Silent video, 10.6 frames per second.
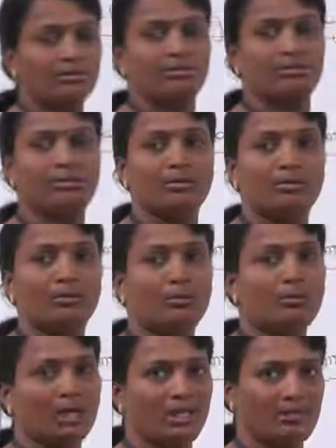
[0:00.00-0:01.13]
are
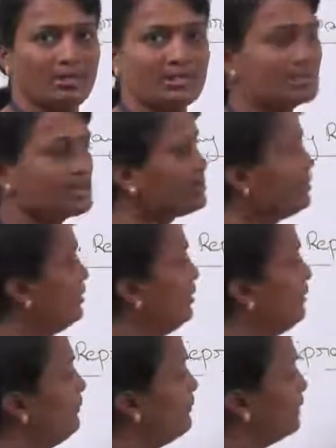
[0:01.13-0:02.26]
no elements.
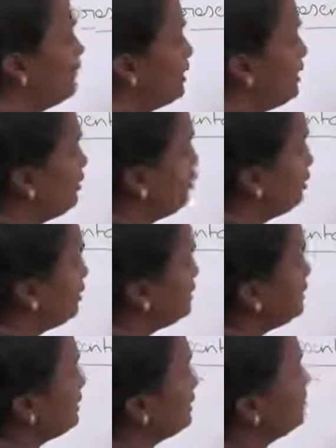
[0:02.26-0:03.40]
But when all
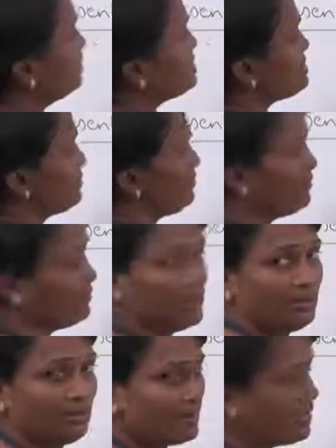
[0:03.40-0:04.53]
the elements are
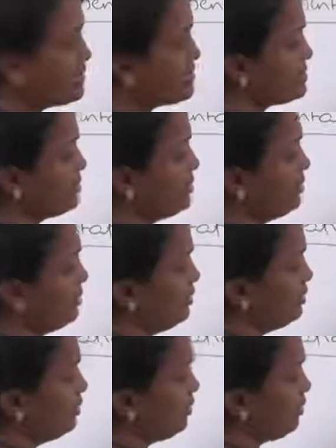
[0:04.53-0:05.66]
filled, as
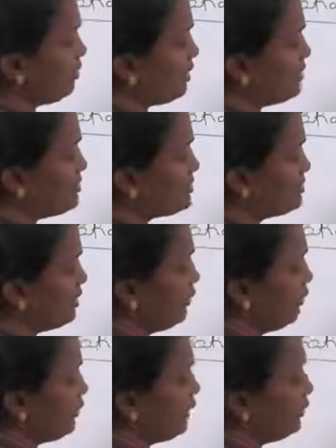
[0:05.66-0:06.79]
you are
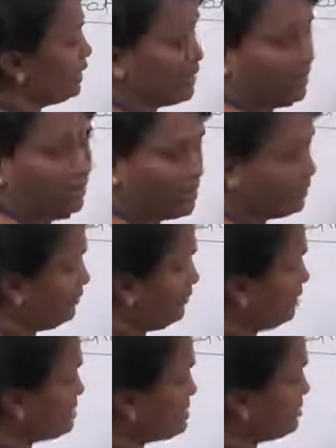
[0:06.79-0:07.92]
inserting one element,
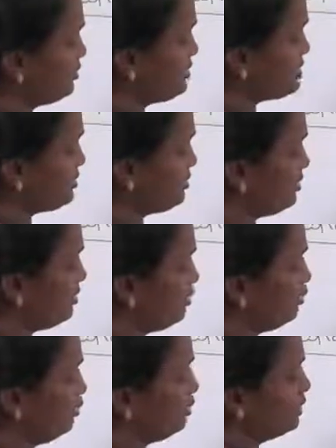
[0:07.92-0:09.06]
once you inserted
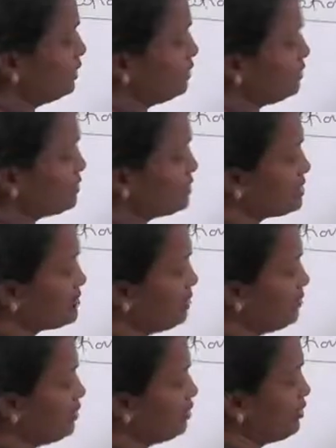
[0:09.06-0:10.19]
2, this
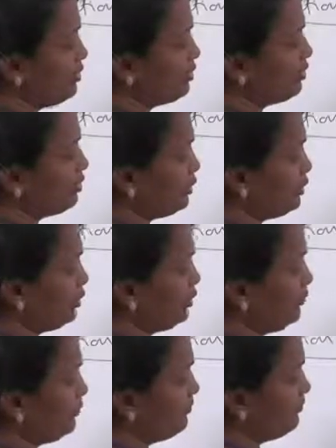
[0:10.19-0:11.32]
will be your
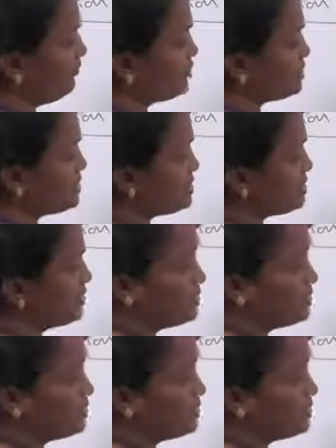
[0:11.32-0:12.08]
top, which is